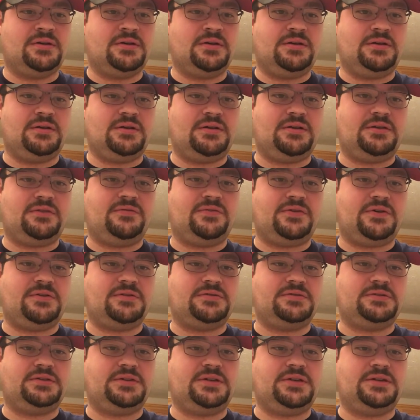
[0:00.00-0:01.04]
The
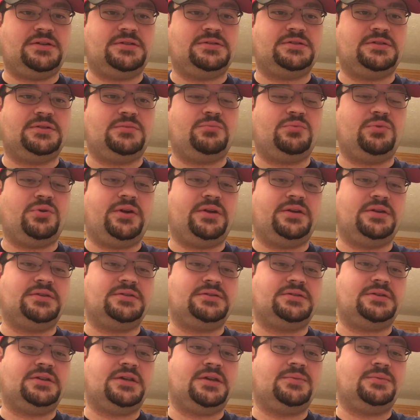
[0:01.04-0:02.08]
first is Sabrina's
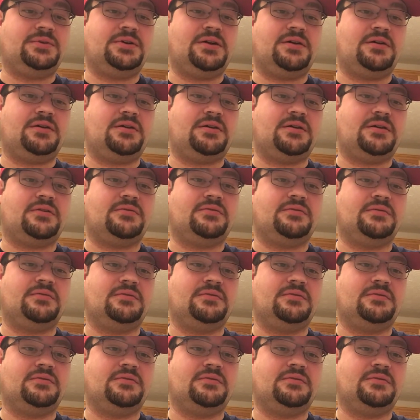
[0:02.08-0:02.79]
Gengar